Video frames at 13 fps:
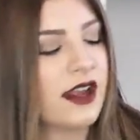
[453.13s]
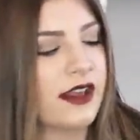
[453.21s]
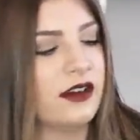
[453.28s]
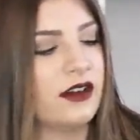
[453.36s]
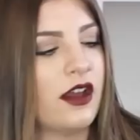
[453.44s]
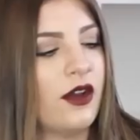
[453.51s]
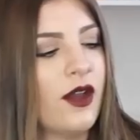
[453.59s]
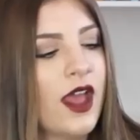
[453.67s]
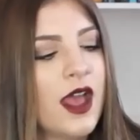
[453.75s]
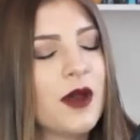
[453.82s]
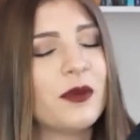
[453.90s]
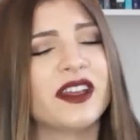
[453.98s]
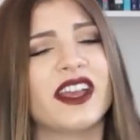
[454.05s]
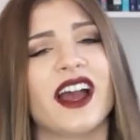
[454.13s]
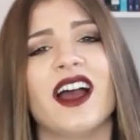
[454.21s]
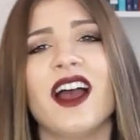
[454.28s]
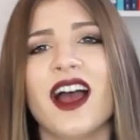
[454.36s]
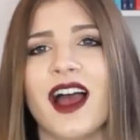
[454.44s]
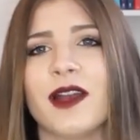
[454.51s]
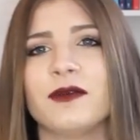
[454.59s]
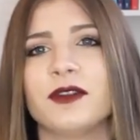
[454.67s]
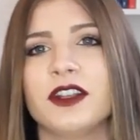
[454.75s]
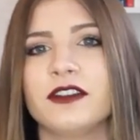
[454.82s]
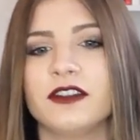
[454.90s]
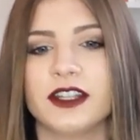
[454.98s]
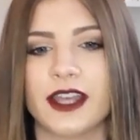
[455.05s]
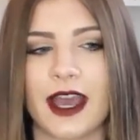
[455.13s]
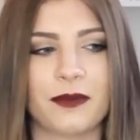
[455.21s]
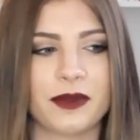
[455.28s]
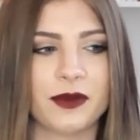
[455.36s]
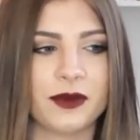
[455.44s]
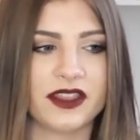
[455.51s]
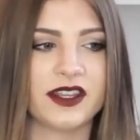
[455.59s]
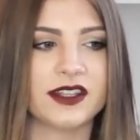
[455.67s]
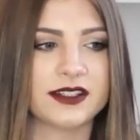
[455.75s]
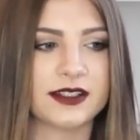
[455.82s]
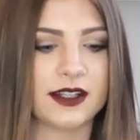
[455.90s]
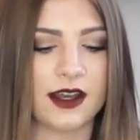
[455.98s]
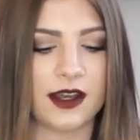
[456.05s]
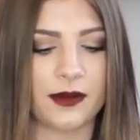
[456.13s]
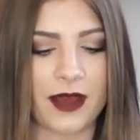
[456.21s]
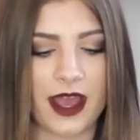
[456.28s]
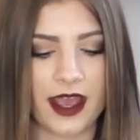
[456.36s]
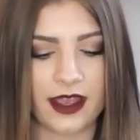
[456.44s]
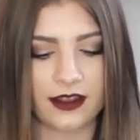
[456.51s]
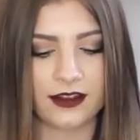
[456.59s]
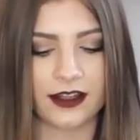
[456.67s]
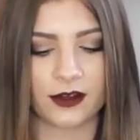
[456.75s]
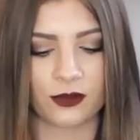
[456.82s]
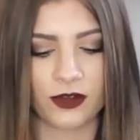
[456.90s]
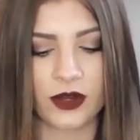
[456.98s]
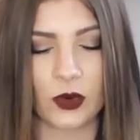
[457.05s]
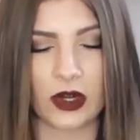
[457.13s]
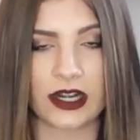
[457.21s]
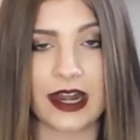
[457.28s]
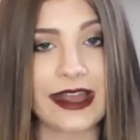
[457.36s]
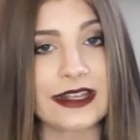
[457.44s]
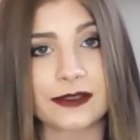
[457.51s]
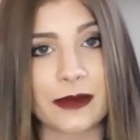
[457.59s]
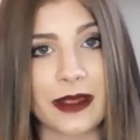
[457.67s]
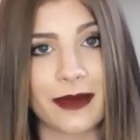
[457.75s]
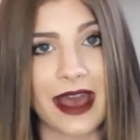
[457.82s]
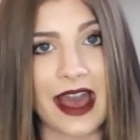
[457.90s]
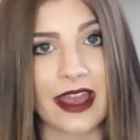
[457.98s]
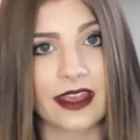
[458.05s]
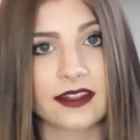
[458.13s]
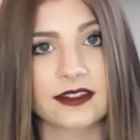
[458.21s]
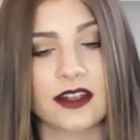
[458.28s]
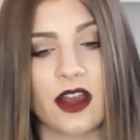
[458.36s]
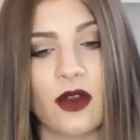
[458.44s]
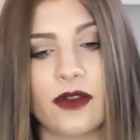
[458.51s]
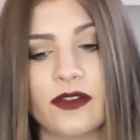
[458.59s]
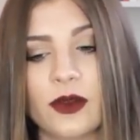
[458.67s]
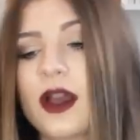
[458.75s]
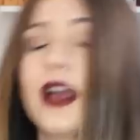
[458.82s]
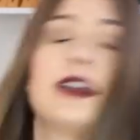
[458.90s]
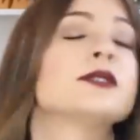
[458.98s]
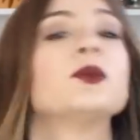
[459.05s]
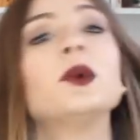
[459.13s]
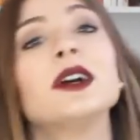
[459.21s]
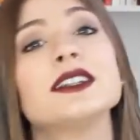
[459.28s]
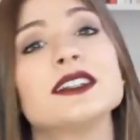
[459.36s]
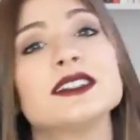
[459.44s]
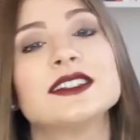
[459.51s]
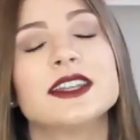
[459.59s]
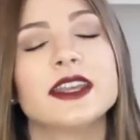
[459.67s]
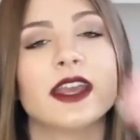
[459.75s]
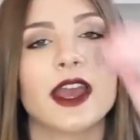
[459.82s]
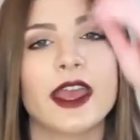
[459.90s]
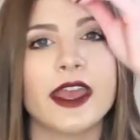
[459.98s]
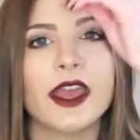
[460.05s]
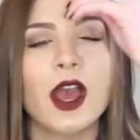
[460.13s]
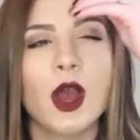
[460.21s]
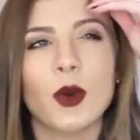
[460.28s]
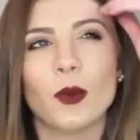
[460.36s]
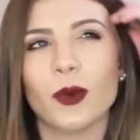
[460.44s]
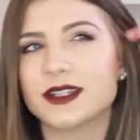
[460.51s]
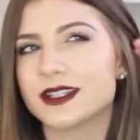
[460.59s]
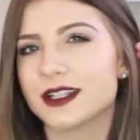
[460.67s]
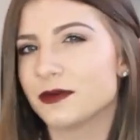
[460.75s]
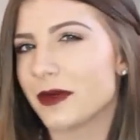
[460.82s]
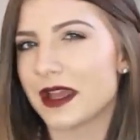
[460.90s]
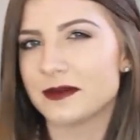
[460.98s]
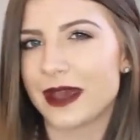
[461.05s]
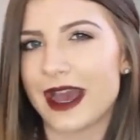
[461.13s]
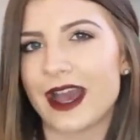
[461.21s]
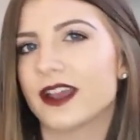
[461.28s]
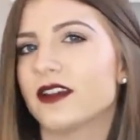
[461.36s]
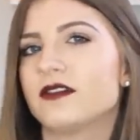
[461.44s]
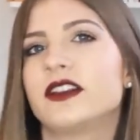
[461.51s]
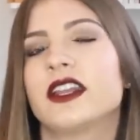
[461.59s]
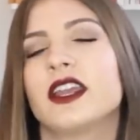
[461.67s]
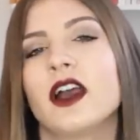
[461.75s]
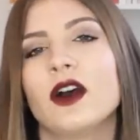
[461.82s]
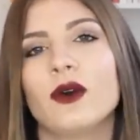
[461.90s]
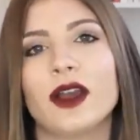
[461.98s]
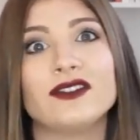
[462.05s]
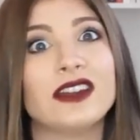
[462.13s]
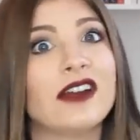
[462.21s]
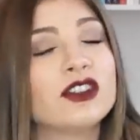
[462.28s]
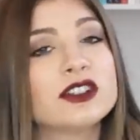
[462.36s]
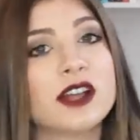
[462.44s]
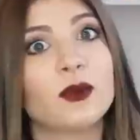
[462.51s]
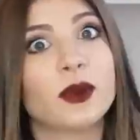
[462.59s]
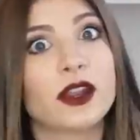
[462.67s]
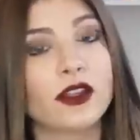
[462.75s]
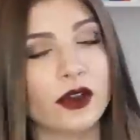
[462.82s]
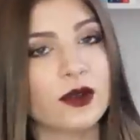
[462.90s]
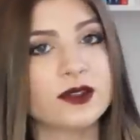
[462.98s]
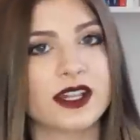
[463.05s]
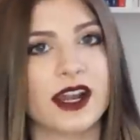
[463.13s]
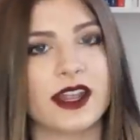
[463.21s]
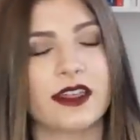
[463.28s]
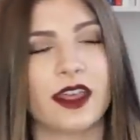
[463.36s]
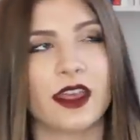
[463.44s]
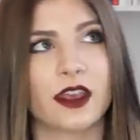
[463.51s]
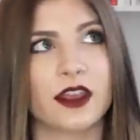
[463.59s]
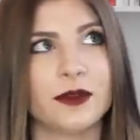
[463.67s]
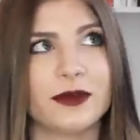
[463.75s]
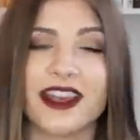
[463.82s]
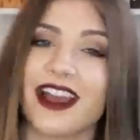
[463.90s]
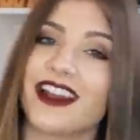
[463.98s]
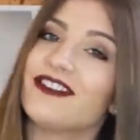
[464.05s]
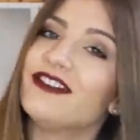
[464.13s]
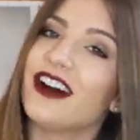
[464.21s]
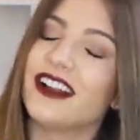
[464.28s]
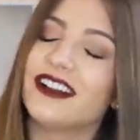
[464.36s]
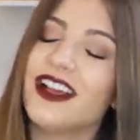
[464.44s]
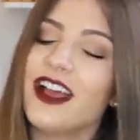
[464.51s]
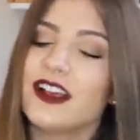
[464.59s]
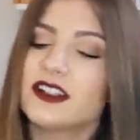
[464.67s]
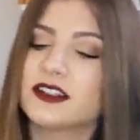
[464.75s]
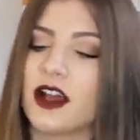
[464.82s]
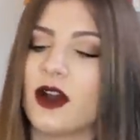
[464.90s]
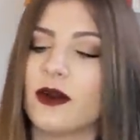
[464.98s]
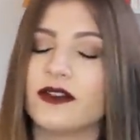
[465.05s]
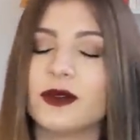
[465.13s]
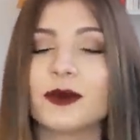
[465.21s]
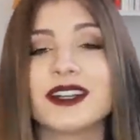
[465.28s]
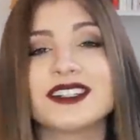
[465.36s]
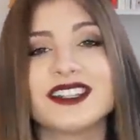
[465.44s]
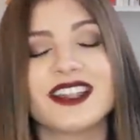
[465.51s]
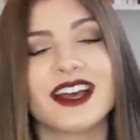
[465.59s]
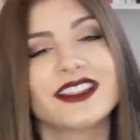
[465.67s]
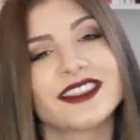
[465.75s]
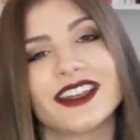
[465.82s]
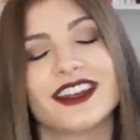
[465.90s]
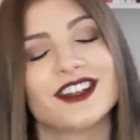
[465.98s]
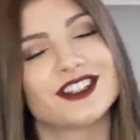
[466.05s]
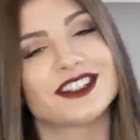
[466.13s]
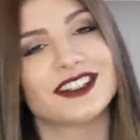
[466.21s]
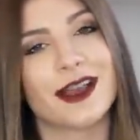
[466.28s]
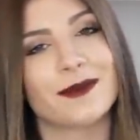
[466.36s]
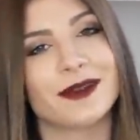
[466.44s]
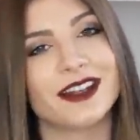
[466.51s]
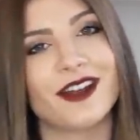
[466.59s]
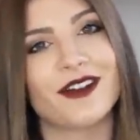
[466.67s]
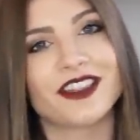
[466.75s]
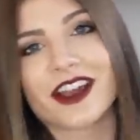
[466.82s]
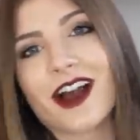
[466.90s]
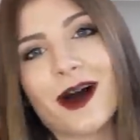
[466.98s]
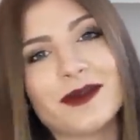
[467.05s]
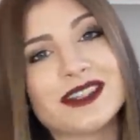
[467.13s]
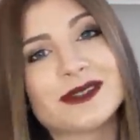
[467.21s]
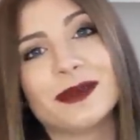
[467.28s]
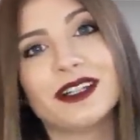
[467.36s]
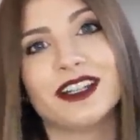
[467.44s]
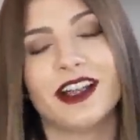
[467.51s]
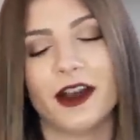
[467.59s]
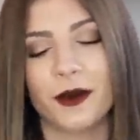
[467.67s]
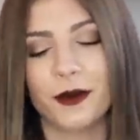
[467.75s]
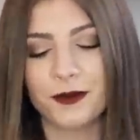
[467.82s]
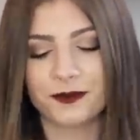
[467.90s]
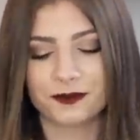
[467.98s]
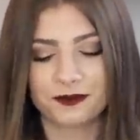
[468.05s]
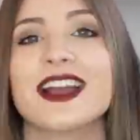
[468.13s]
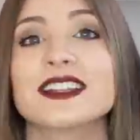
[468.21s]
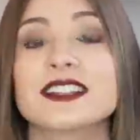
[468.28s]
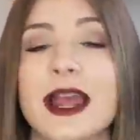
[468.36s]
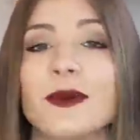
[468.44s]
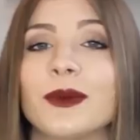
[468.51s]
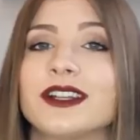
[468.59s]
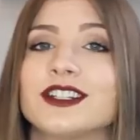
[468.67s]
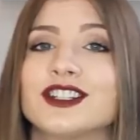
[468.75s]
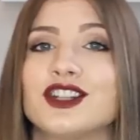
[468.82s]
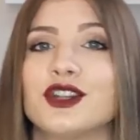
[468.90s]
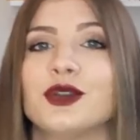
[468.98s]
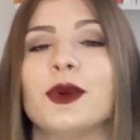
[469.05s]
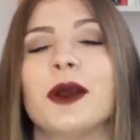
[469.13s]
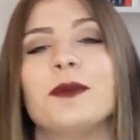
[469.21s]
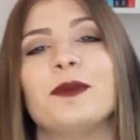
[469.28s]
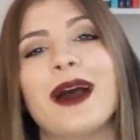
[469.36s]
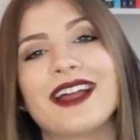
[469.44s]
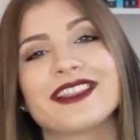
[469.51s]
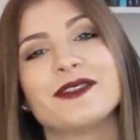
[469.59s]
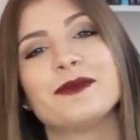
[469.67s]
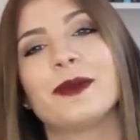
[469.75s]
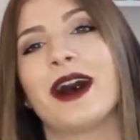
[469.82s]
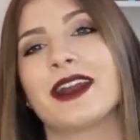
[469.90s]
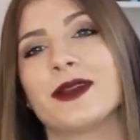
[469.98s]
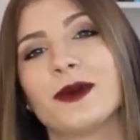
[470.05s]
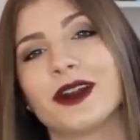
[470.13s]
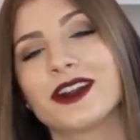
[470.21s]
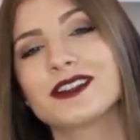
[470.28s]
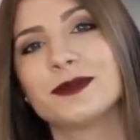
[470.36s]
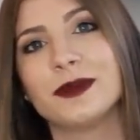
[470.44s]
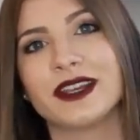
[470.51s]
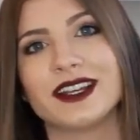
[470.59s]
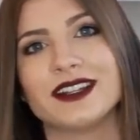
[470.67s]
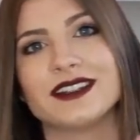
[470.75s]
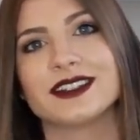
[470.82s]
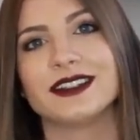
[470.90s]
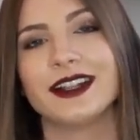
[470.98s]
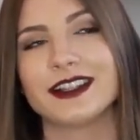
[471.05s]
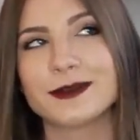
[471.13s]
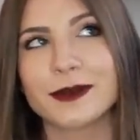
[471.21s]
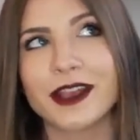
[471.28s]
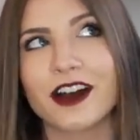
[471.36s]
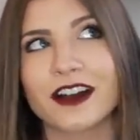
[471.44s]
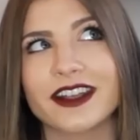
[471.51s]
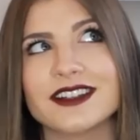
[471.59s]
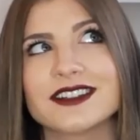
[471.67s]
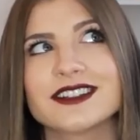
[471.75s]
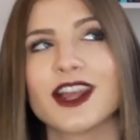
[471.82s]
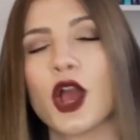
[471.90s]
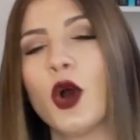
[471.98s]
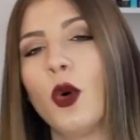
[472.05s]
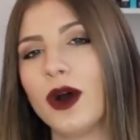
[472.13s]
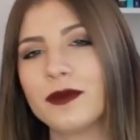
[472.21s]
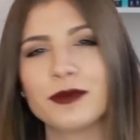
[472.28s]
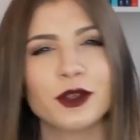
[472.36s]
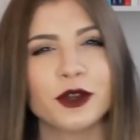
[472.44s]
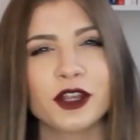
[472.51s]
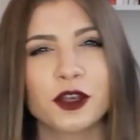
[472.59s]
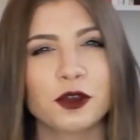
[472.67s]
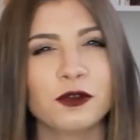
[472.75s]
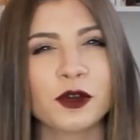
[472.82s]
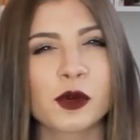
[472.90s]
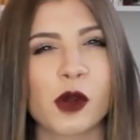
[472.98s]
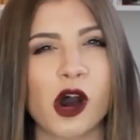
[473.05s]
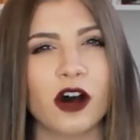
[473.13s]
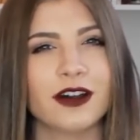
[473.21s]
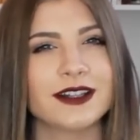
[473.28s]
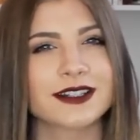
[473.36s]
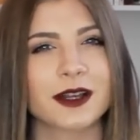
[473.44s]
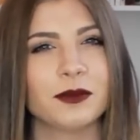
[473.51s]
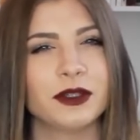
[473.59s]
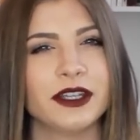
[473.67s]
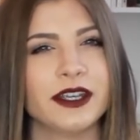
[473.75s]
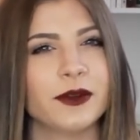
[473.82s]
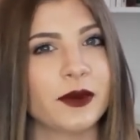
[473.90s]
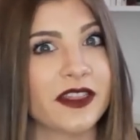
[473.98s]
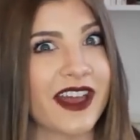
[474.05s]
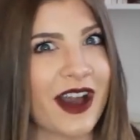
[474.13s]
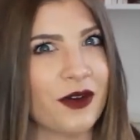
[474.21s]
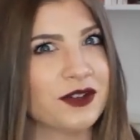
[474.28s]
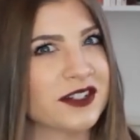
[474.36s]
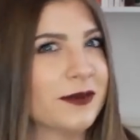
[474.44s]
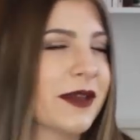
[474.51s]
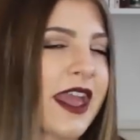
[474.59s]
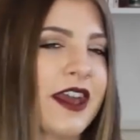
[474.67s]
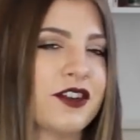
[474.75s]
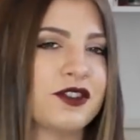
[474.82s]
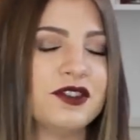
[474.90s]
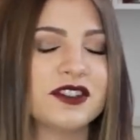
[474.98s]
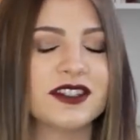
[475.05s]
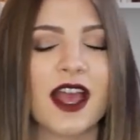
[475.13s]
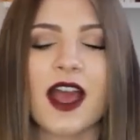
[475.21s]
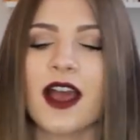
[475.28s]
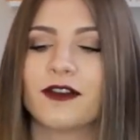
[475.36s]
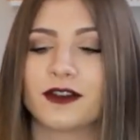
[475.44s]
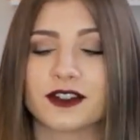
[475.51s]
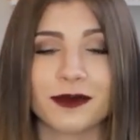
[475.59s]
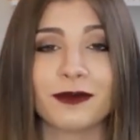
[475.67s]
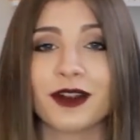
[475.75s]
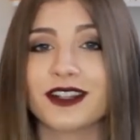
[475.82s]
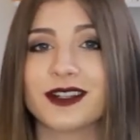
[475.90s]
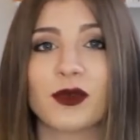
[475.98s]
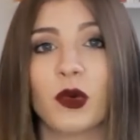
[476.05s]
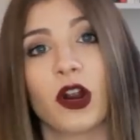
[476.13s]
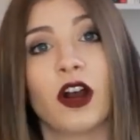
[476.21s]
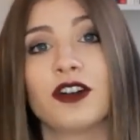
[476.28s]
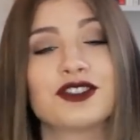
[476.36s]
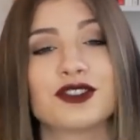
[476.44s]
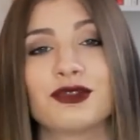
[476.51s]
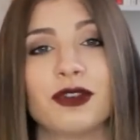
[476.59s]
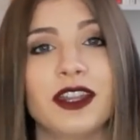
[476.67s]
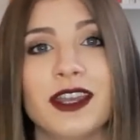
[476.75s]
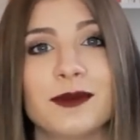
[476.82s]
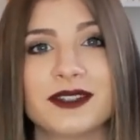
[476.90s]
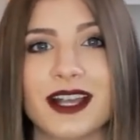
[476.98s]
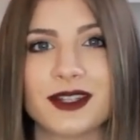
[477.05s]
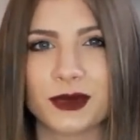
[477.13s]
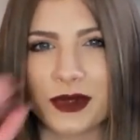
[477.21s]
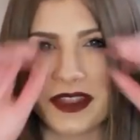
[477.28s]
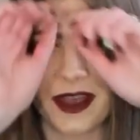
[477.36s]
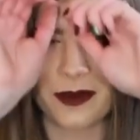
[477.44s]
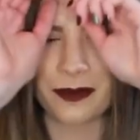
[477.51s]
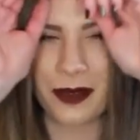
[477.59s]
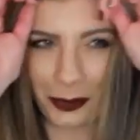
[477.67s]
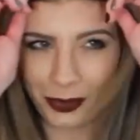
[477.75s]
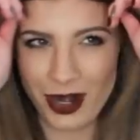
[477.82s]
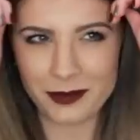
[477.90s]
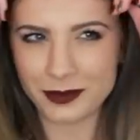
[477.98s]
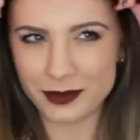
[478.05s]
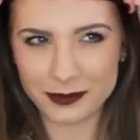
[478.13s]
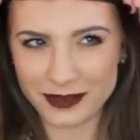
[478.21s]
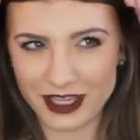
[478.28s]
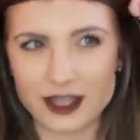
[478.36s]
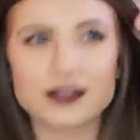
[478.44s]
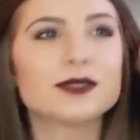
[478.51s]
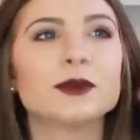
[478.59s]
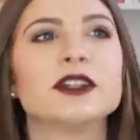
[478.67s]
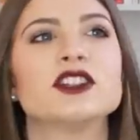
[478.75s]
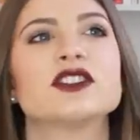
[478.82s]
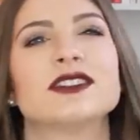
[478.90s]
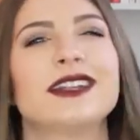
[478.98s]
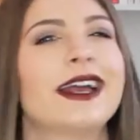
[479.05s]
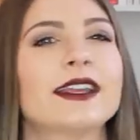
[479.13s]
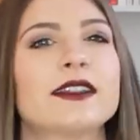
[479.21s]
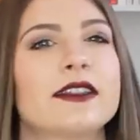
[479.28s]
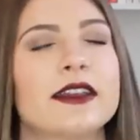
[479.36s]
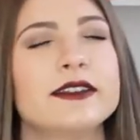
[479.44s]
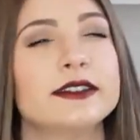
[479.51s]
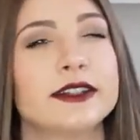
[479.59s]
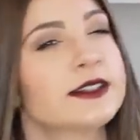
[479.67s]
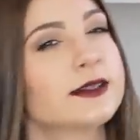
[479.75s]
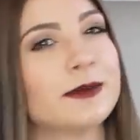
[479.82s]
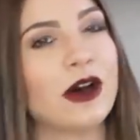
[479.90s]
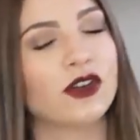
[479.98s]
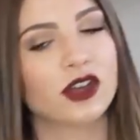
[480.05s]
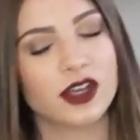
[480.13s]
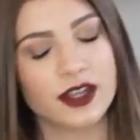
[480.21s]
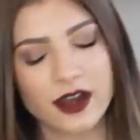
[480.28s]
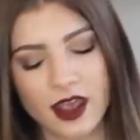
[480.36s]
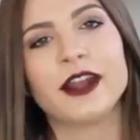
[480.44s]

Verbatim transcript: I don't know. But yeah, I'm really, really happy with this. Um, I like reorganized my bag, so if you guys want to see a what's in my bag video, I've never done one of those, and I think it could be kind of fun. So if you want to see that, then just let me know in the comments below. Next, I went to Bath and Body Works because, let's be honest, what beauty guru haul is complete without some candles? For some reason, we're all just really obsessed with them, probably because we just like things that smell good.